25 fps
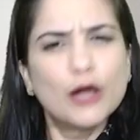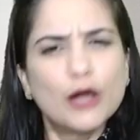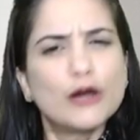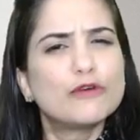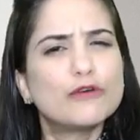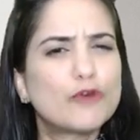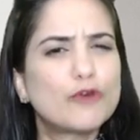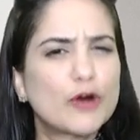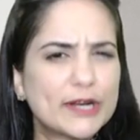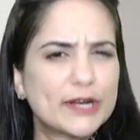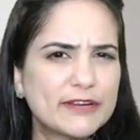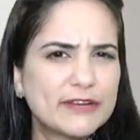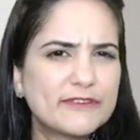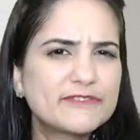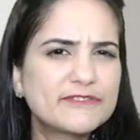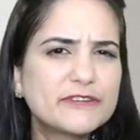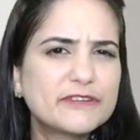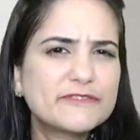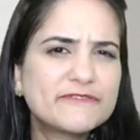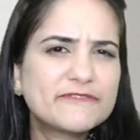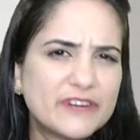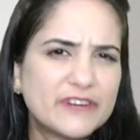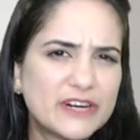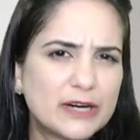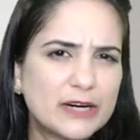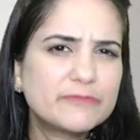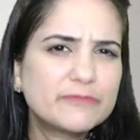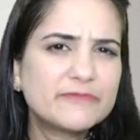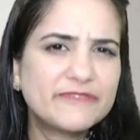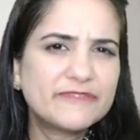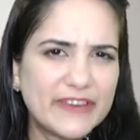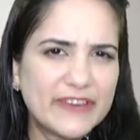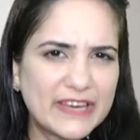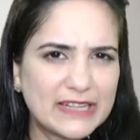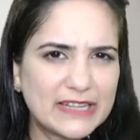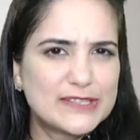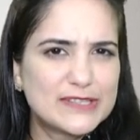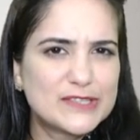What if the firm
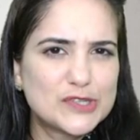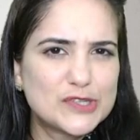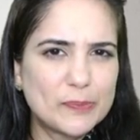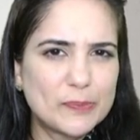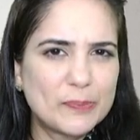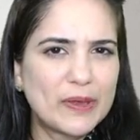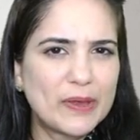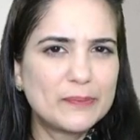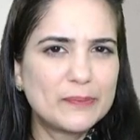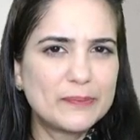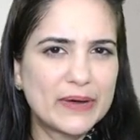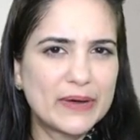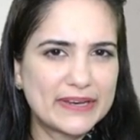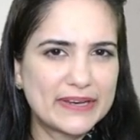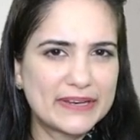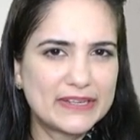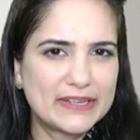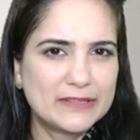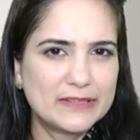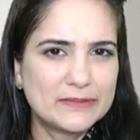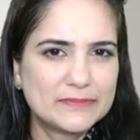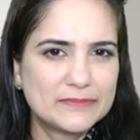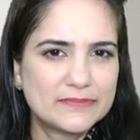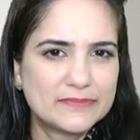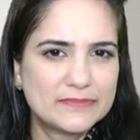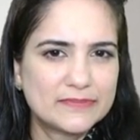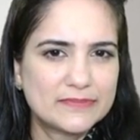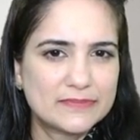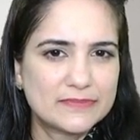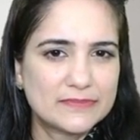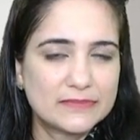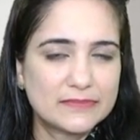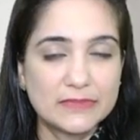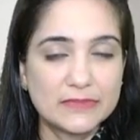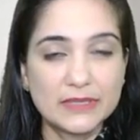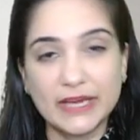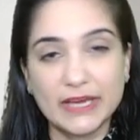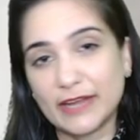fails to pay money?
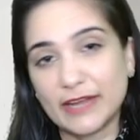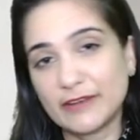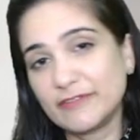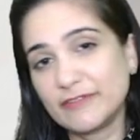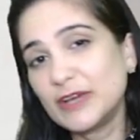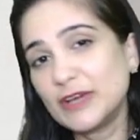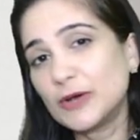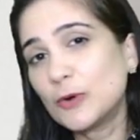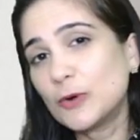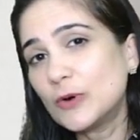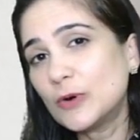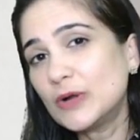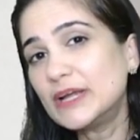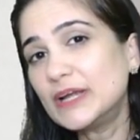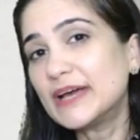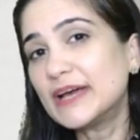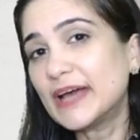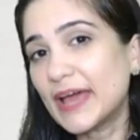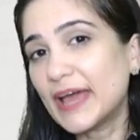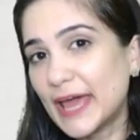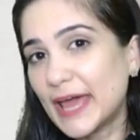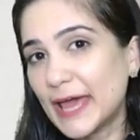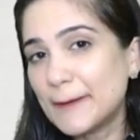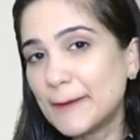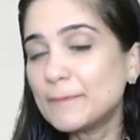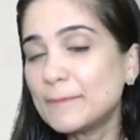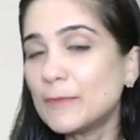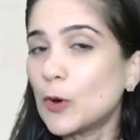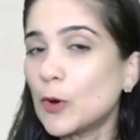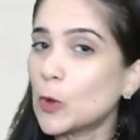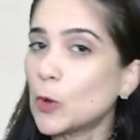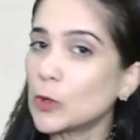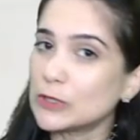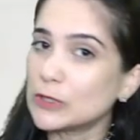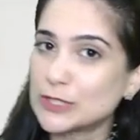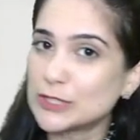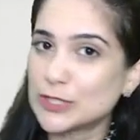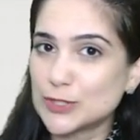Can we hold M
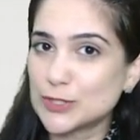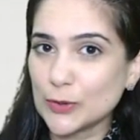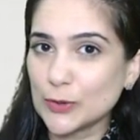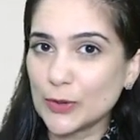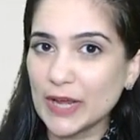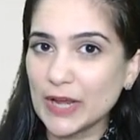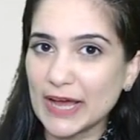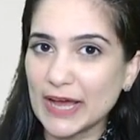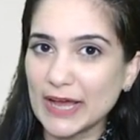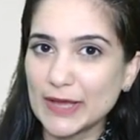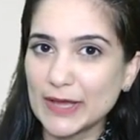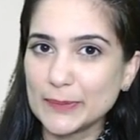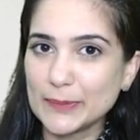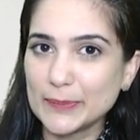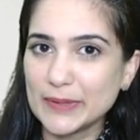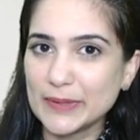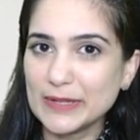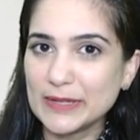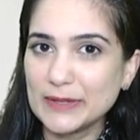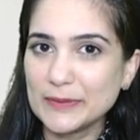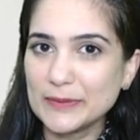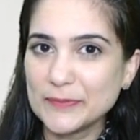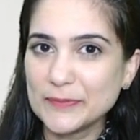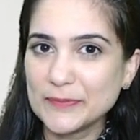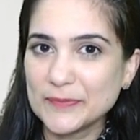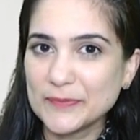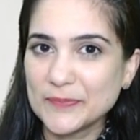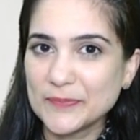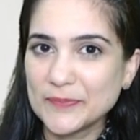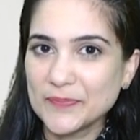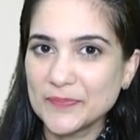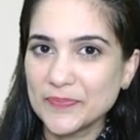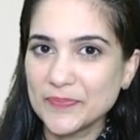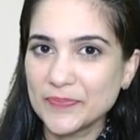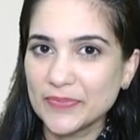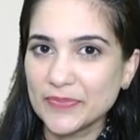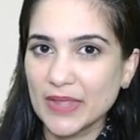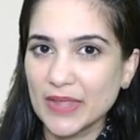also liable?
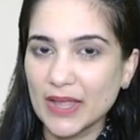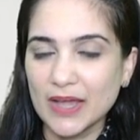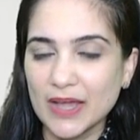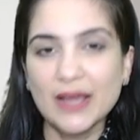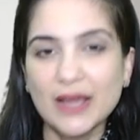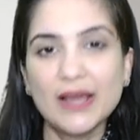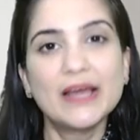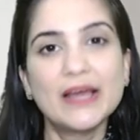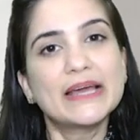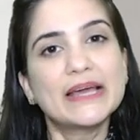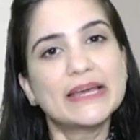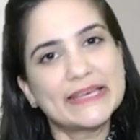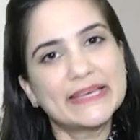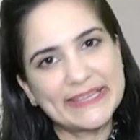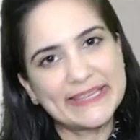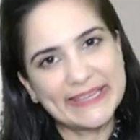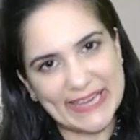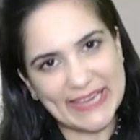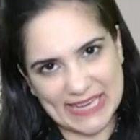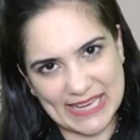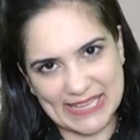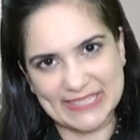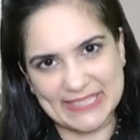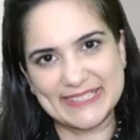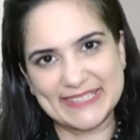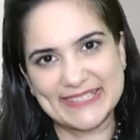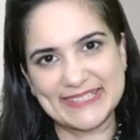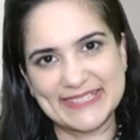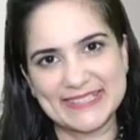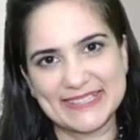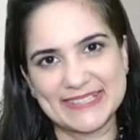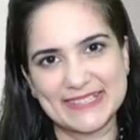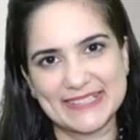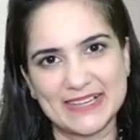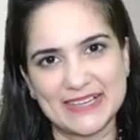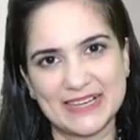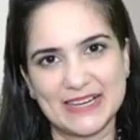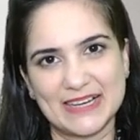
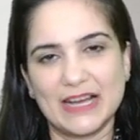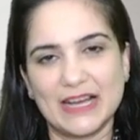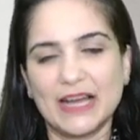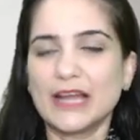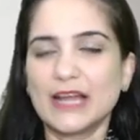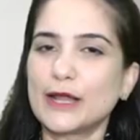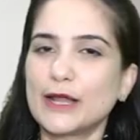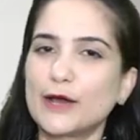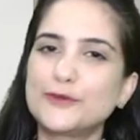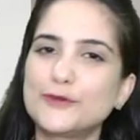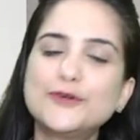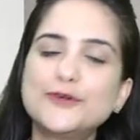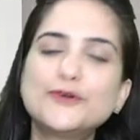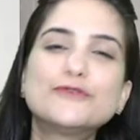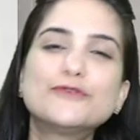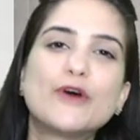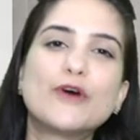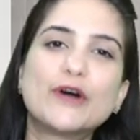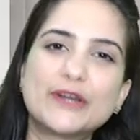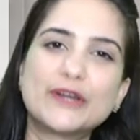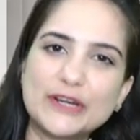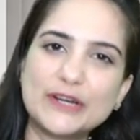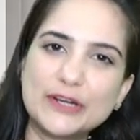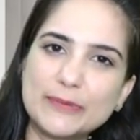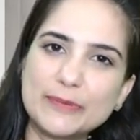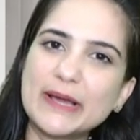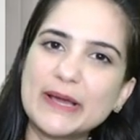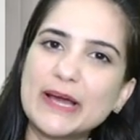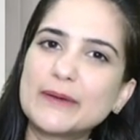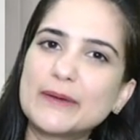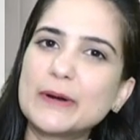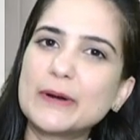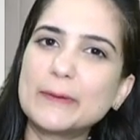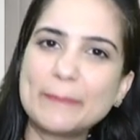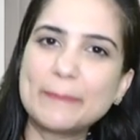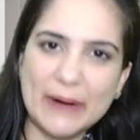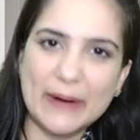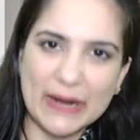Yes. Now, you wanted to become
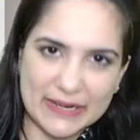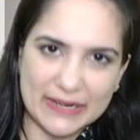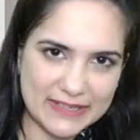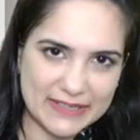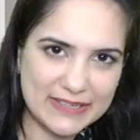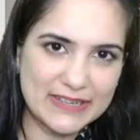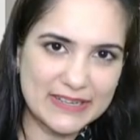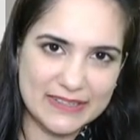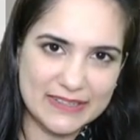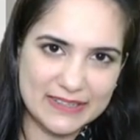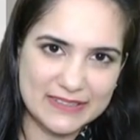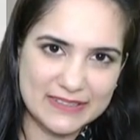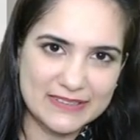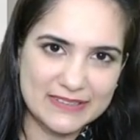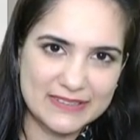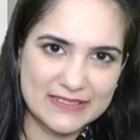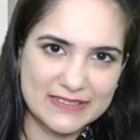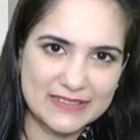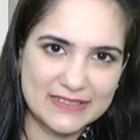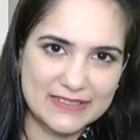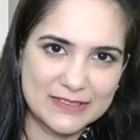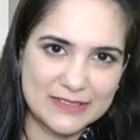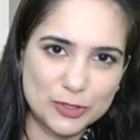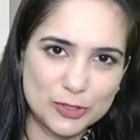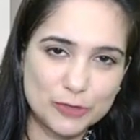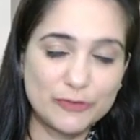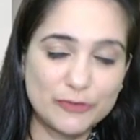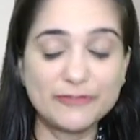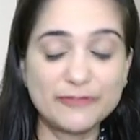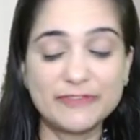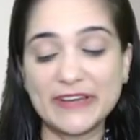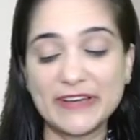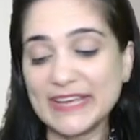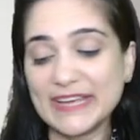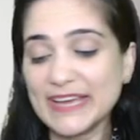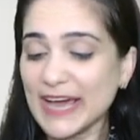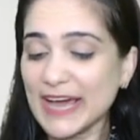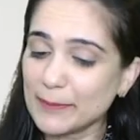a partner. You were
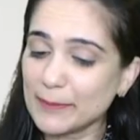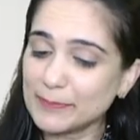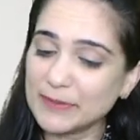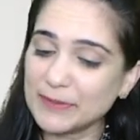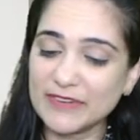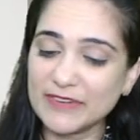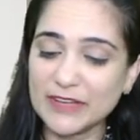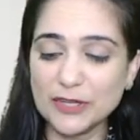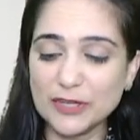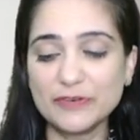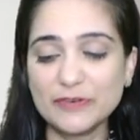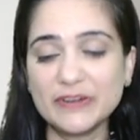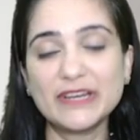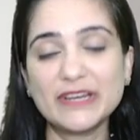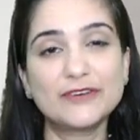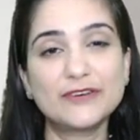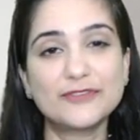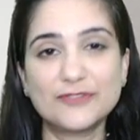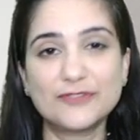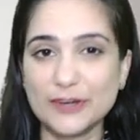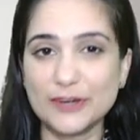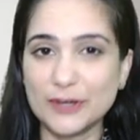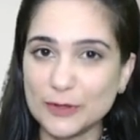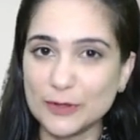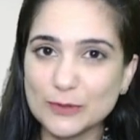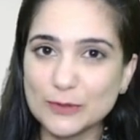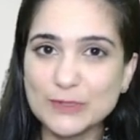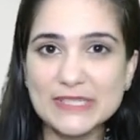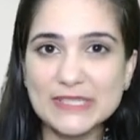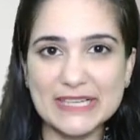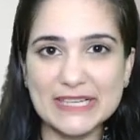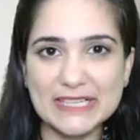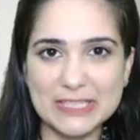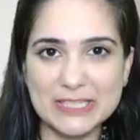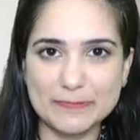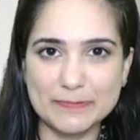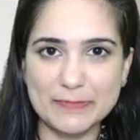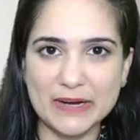very happy when you were introduced
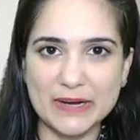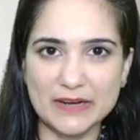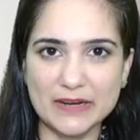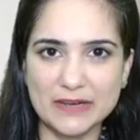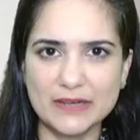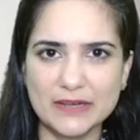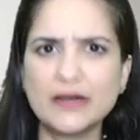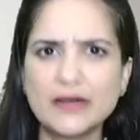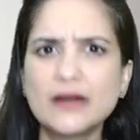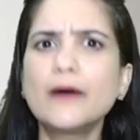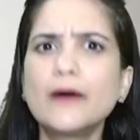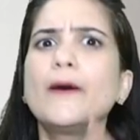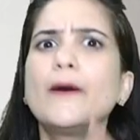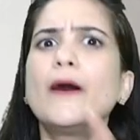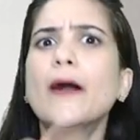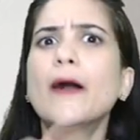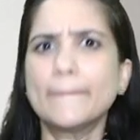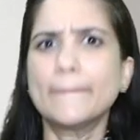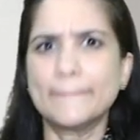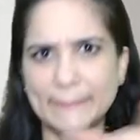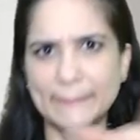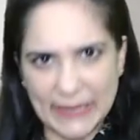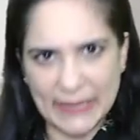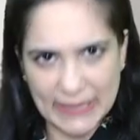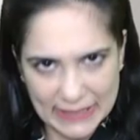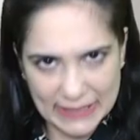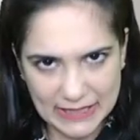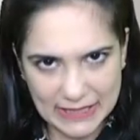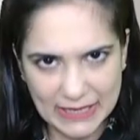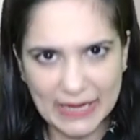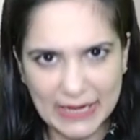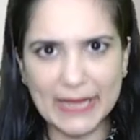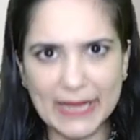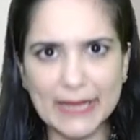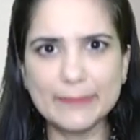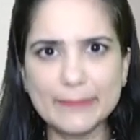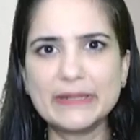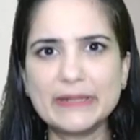as a partner. Bear the
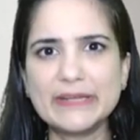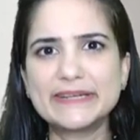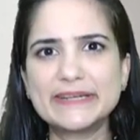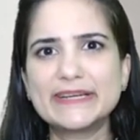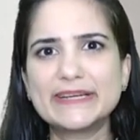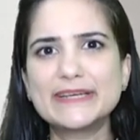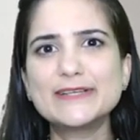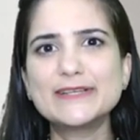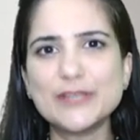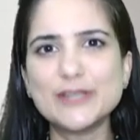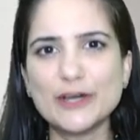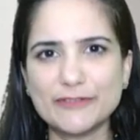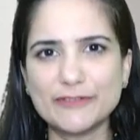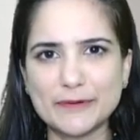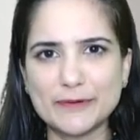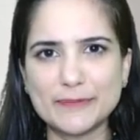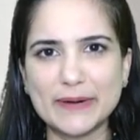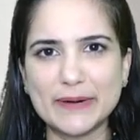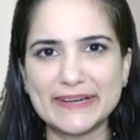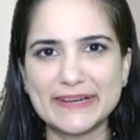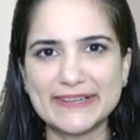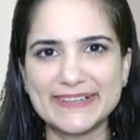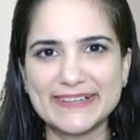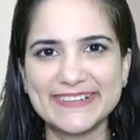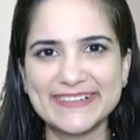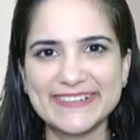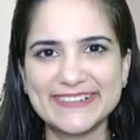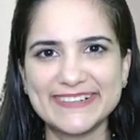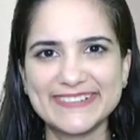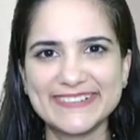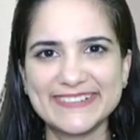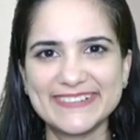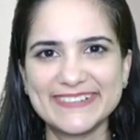liabilities of a partner